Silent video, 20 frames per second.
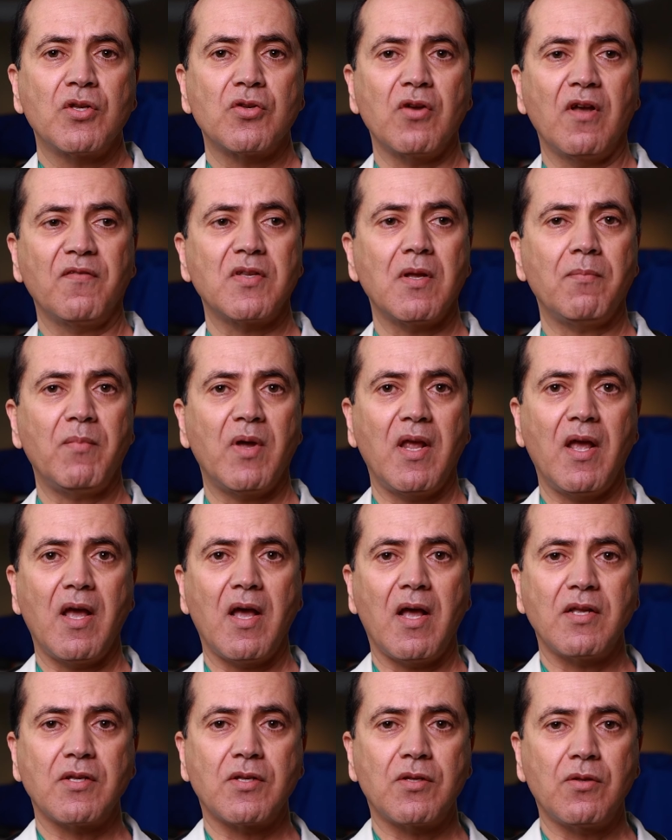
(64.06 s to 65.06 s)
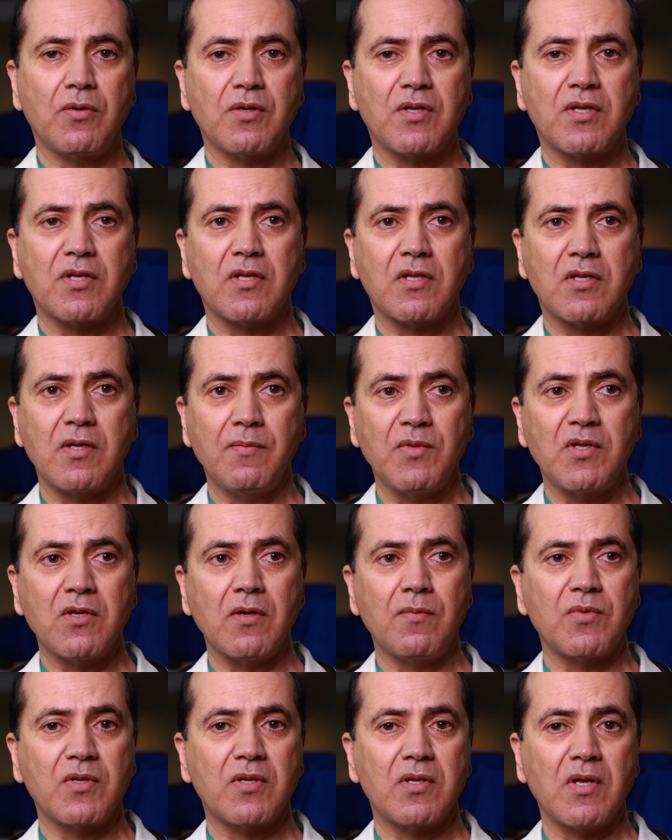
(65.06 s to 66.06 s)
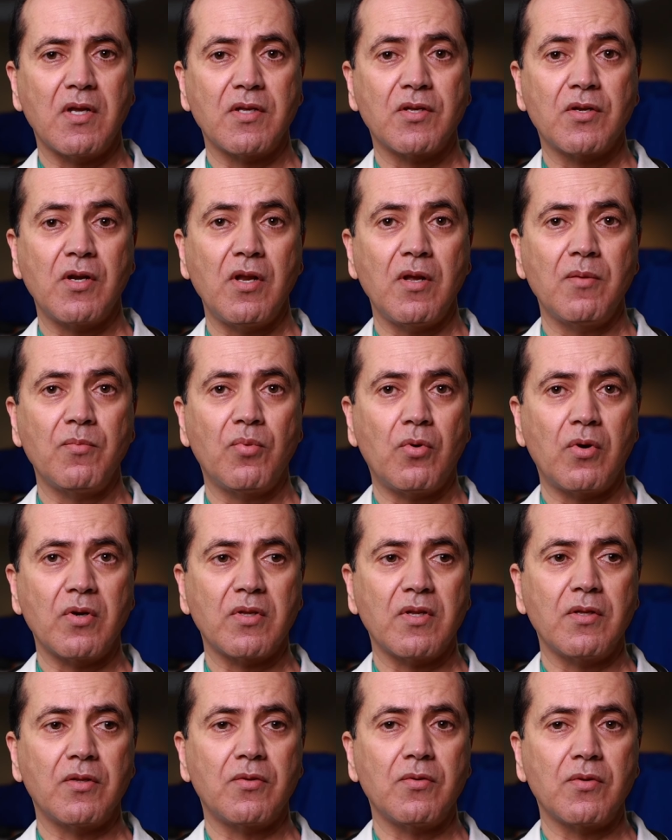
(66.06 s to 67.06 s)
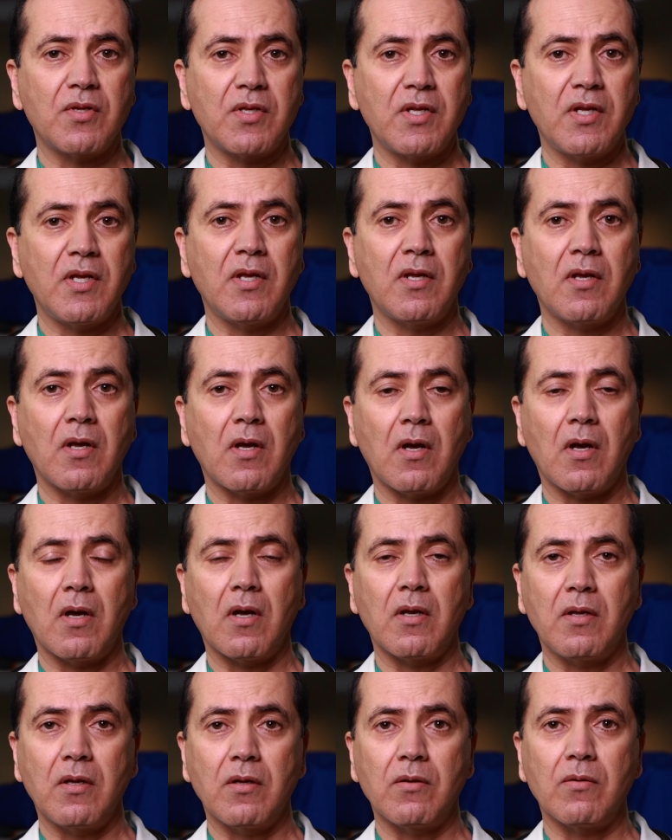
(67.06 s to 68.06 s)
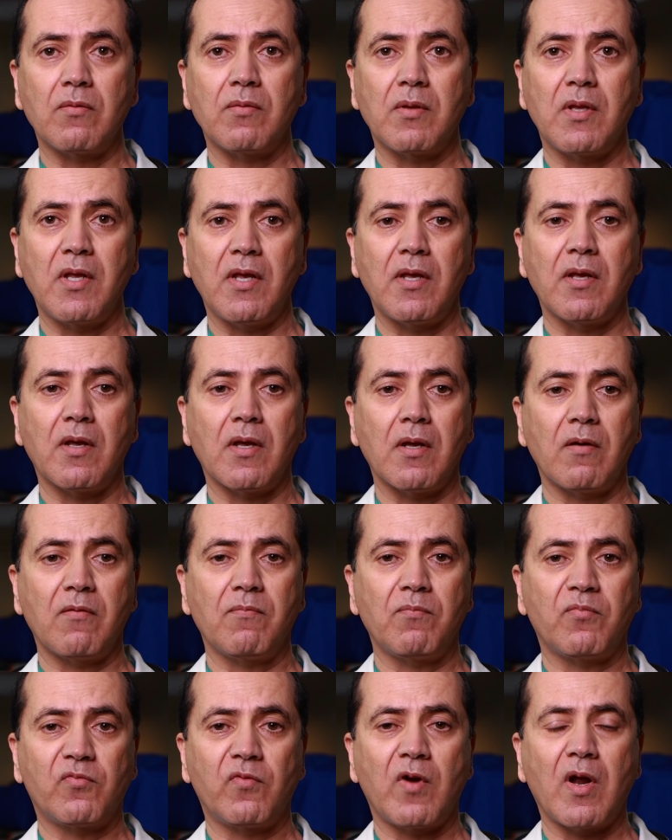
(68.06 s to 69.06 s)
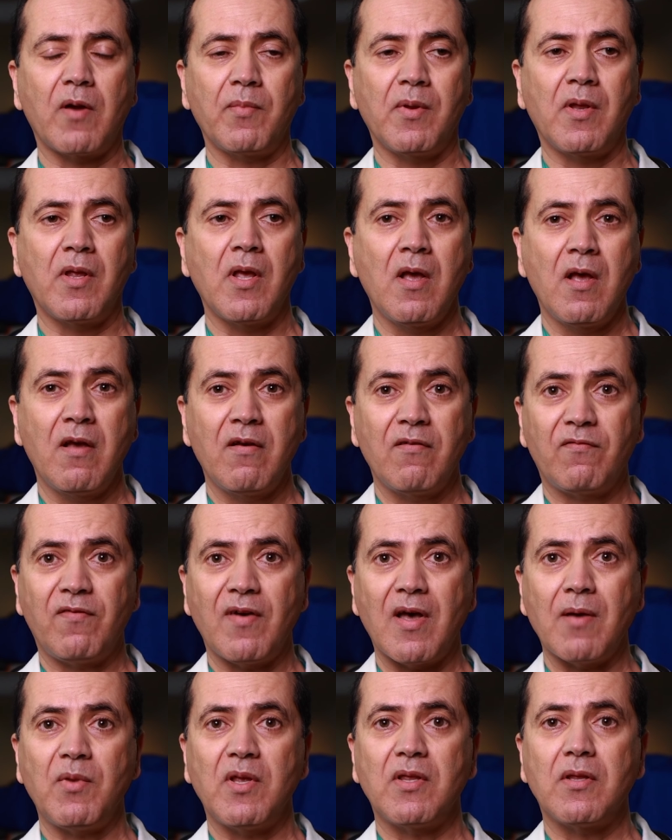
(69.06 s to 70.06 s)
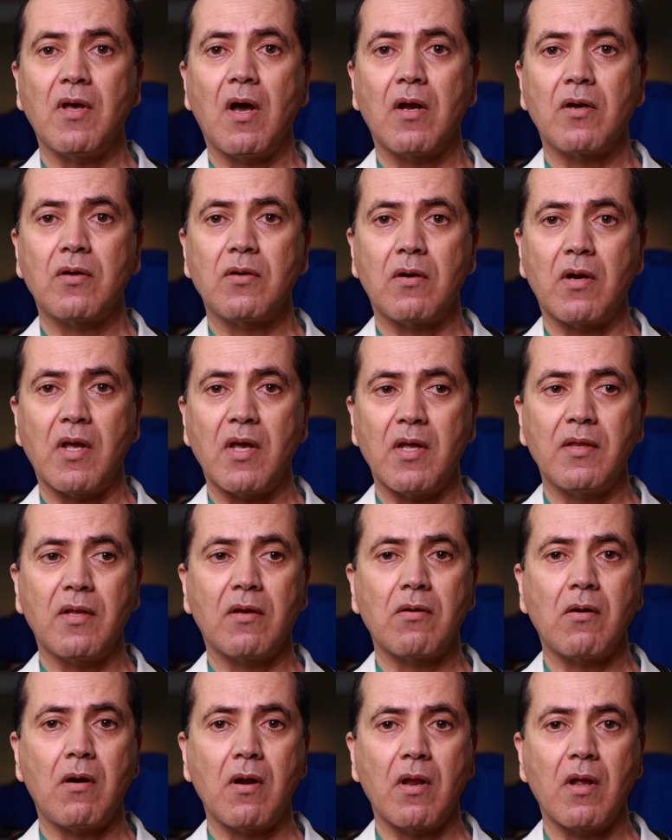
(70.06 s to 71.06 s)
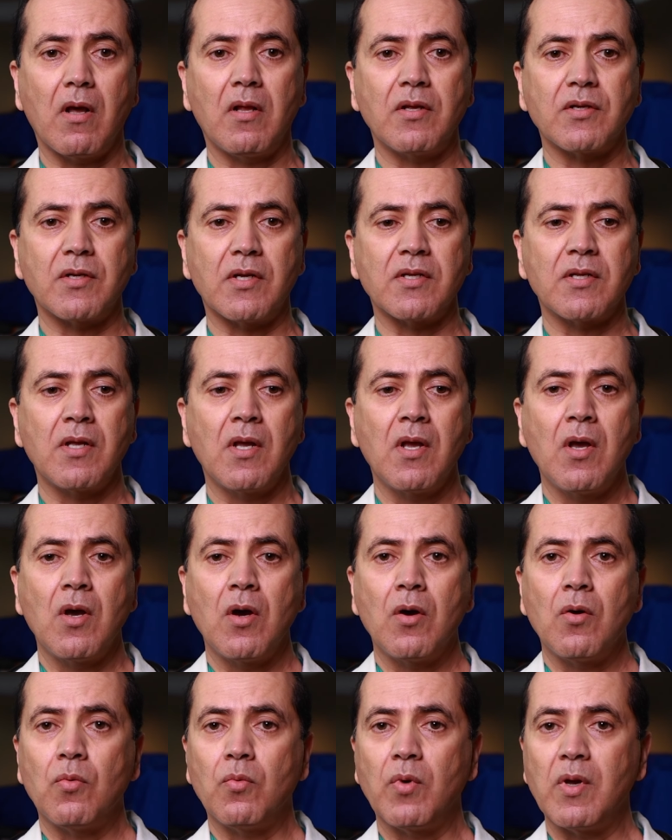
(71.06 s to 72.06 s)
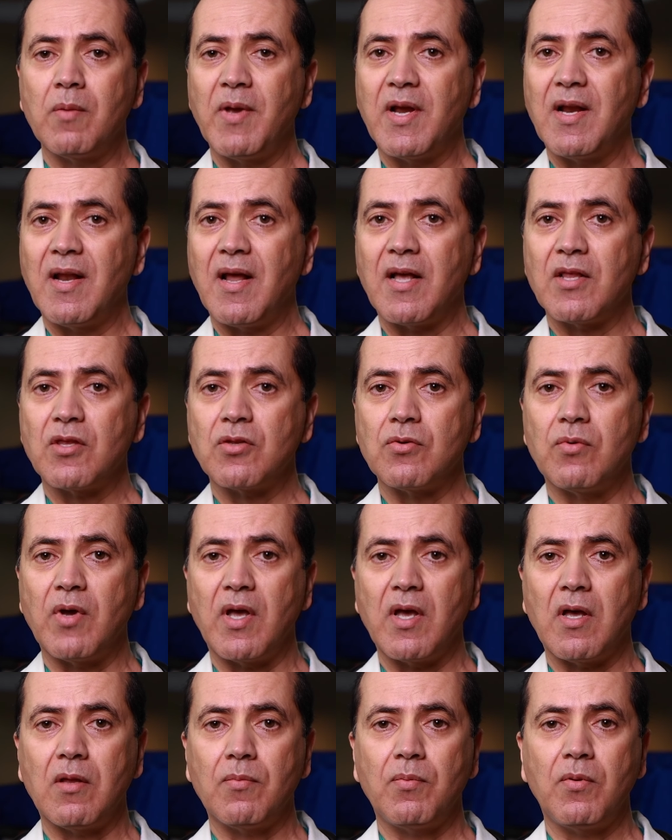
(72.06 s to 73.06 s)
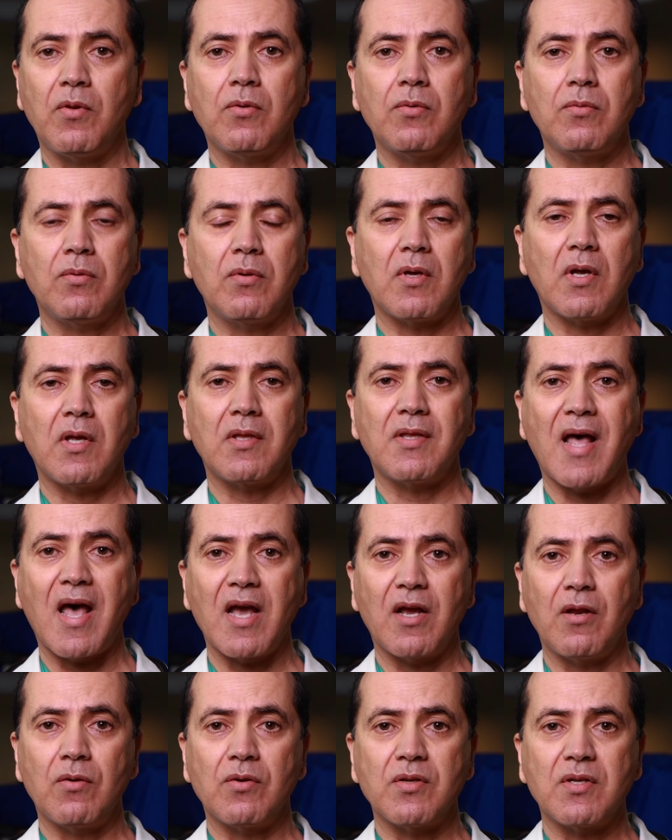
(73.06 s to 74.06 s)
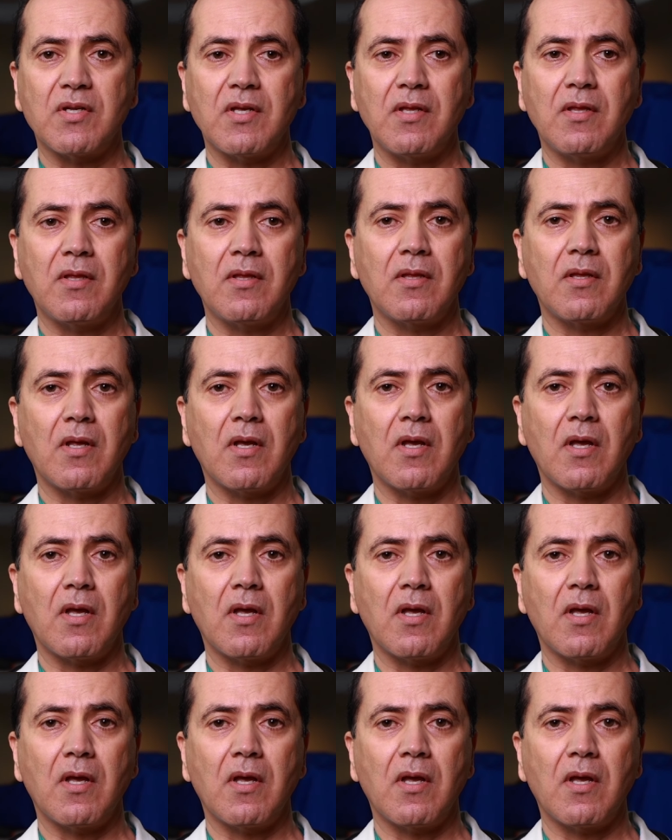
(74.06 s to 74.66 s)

So if somebody has those symptoms, it's really important to see the family doctor and the cardiologist. We'll be glad to help you diagnosing